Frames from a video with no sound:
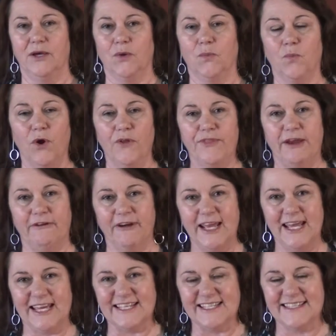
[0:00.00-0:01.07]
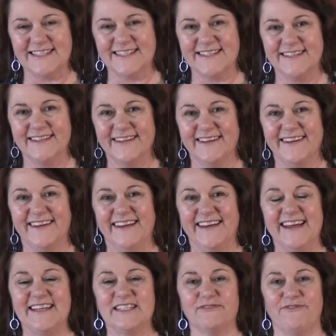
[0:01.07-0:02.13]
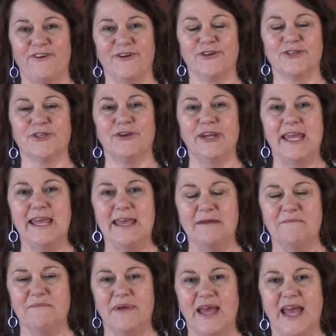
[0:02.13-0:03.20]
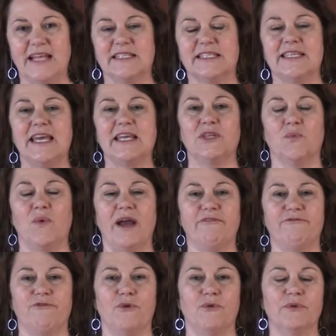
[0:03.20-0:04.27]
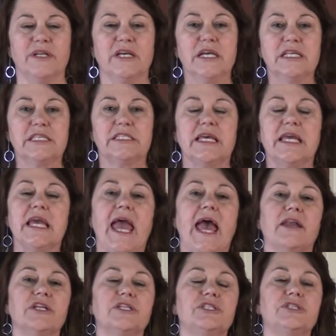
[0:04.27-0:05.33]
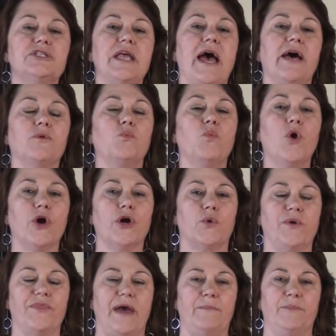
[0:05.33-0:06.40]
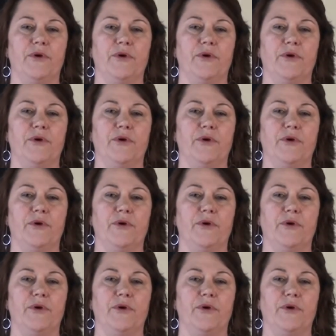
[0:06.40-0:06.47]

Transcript: What there is, is a focus on him and seeing the way forward, seeing how to, how to work with that